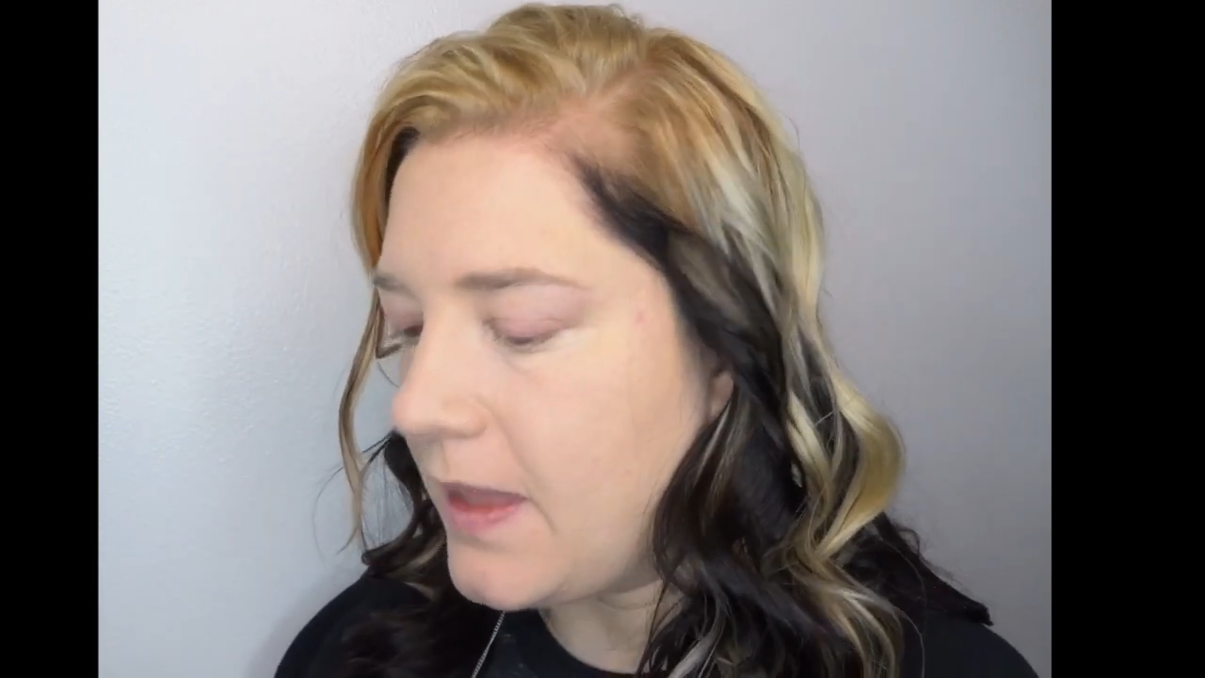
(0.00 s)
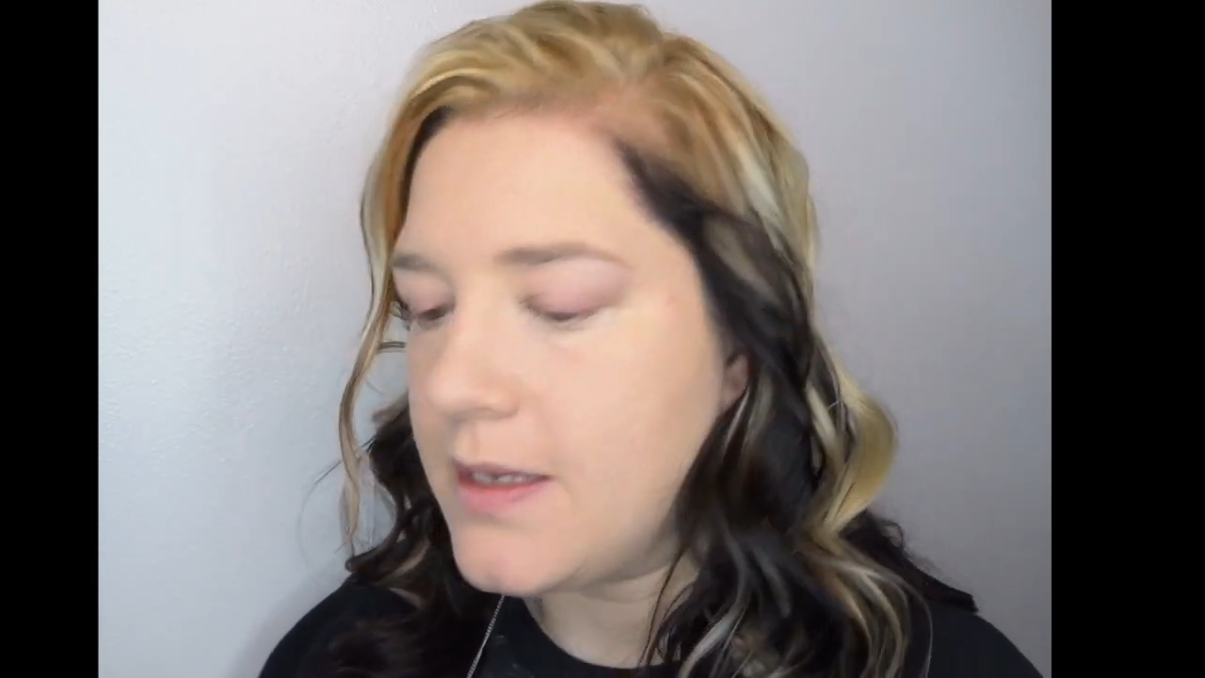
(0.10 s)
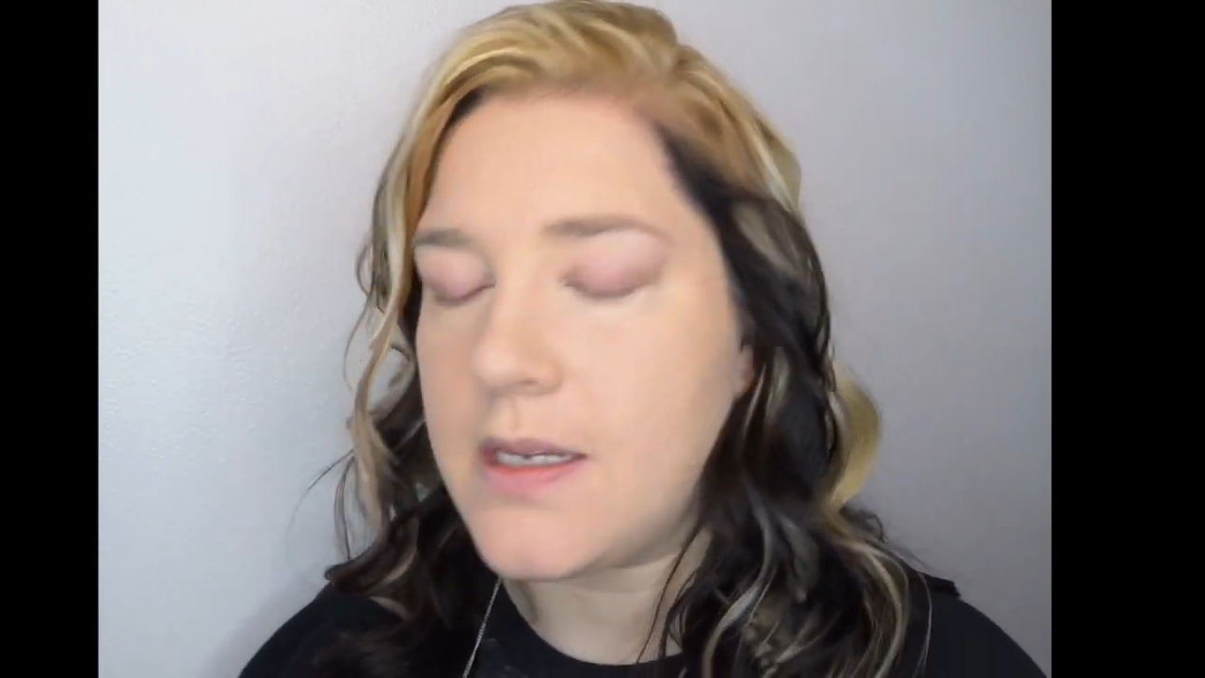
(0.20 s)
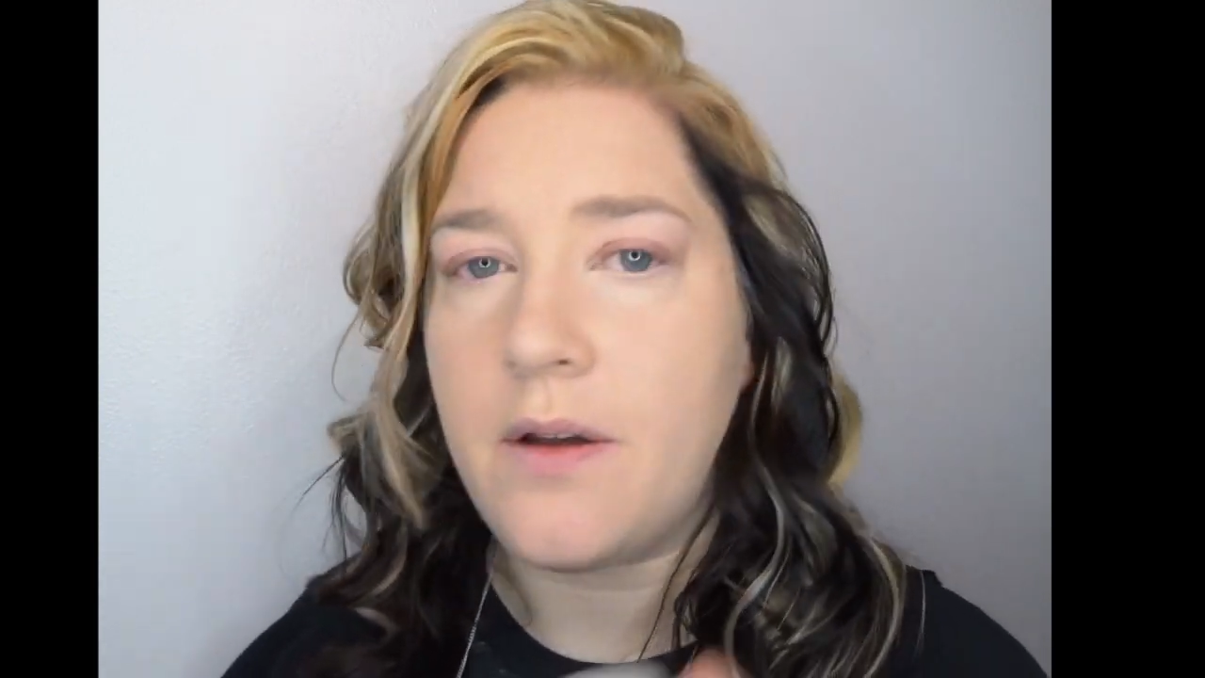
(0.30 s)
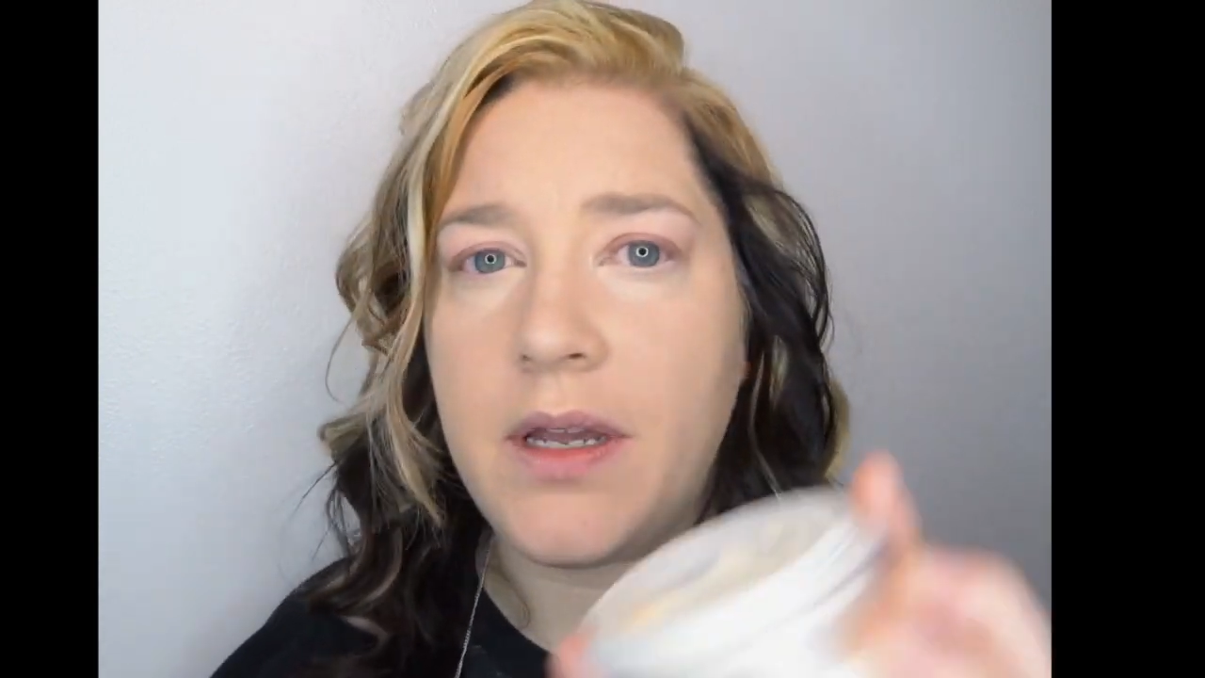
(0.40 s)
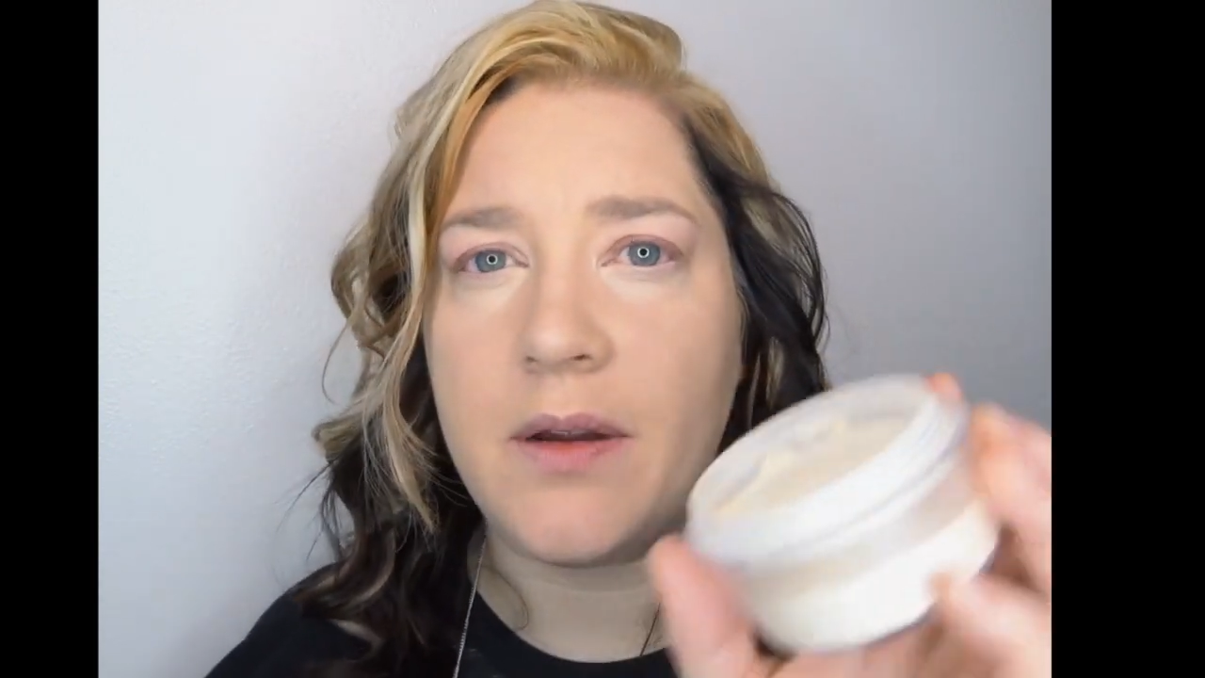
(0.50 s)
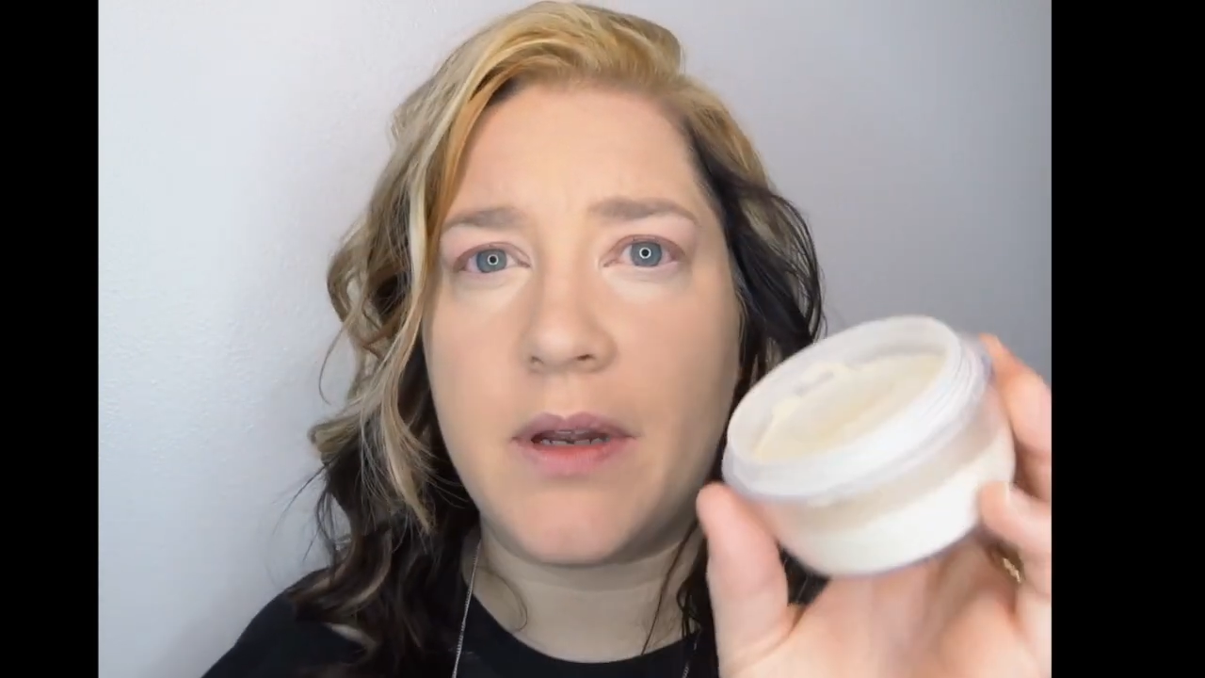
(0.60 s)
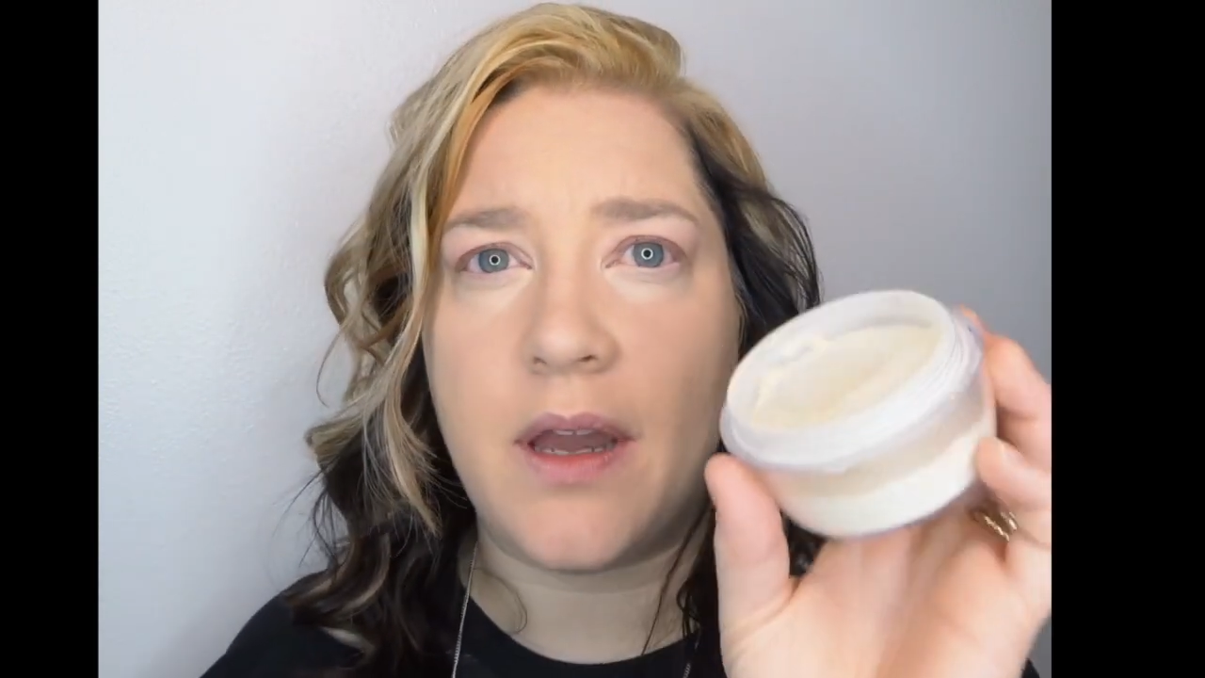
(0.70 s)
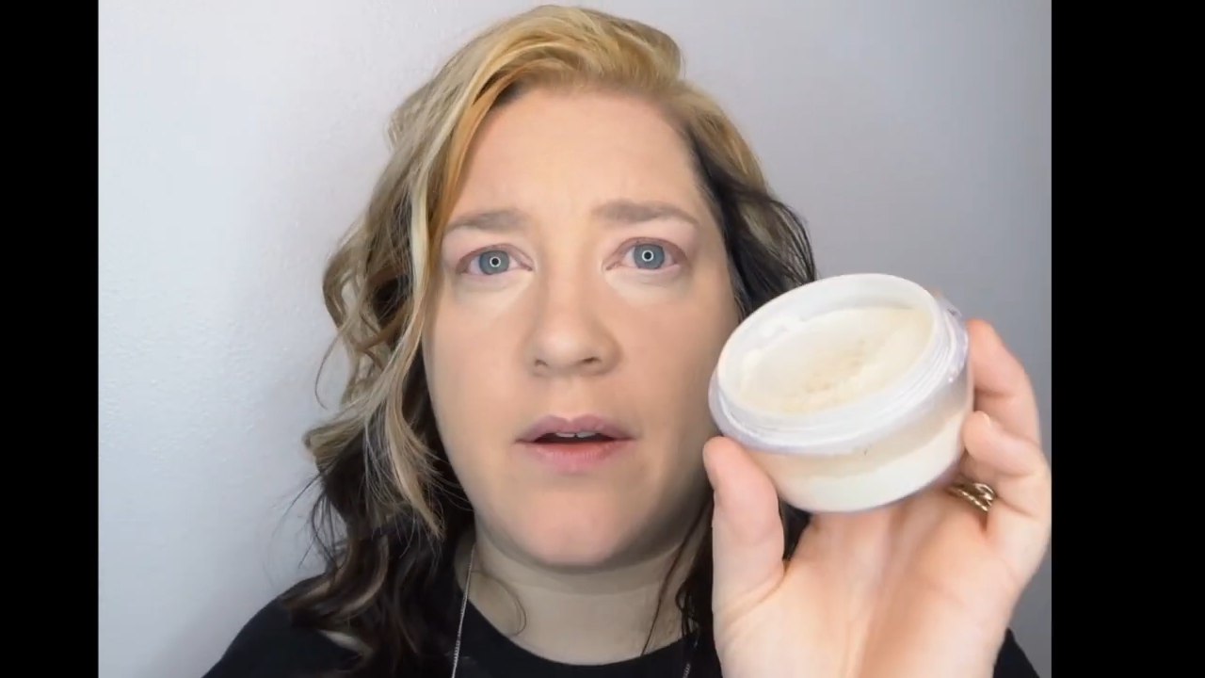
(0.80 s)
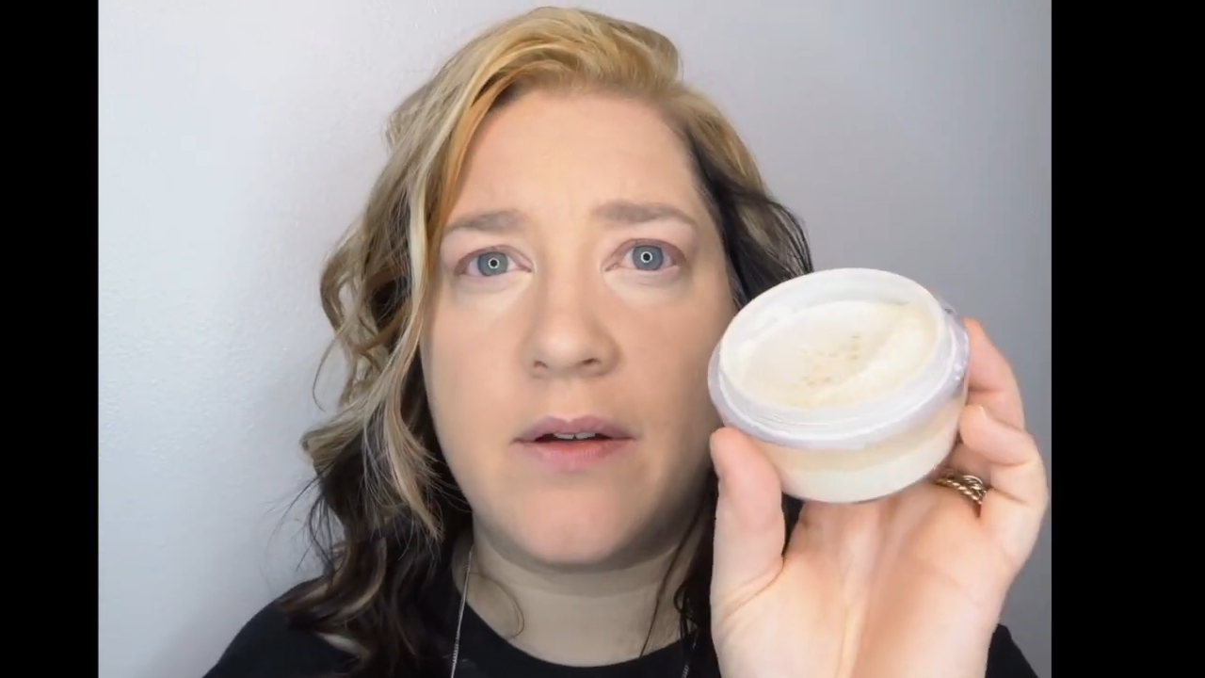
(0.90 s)
So here
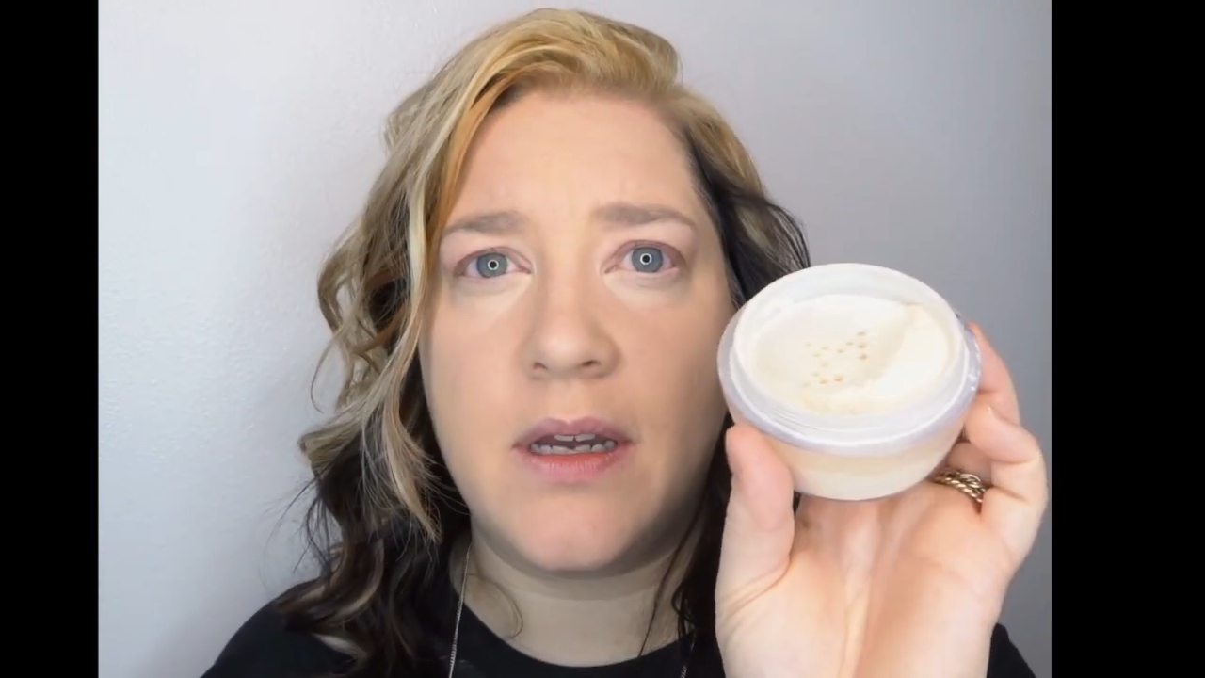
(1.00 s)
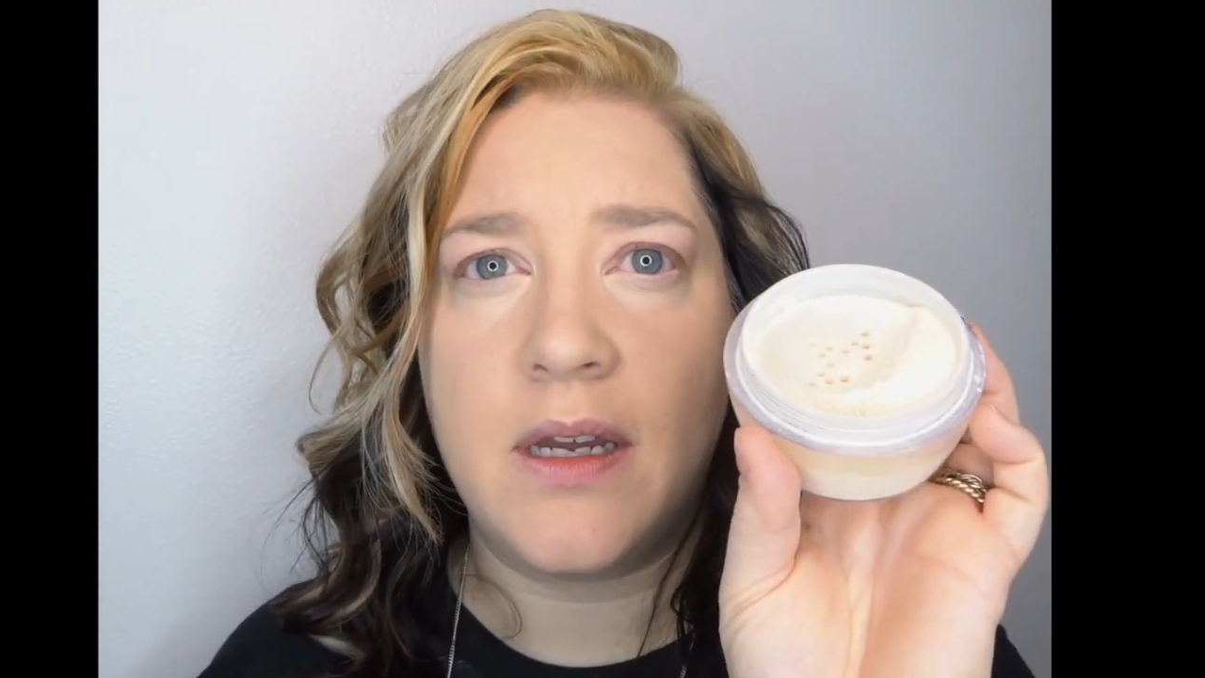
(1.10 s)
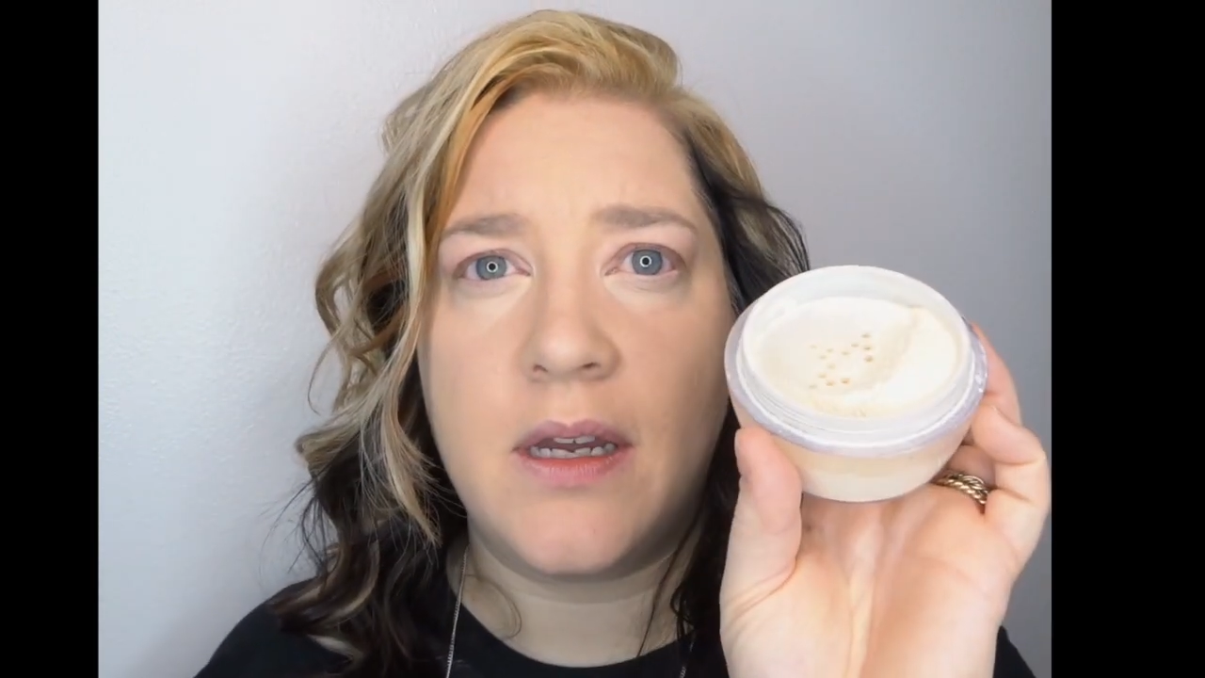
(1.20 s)
we go.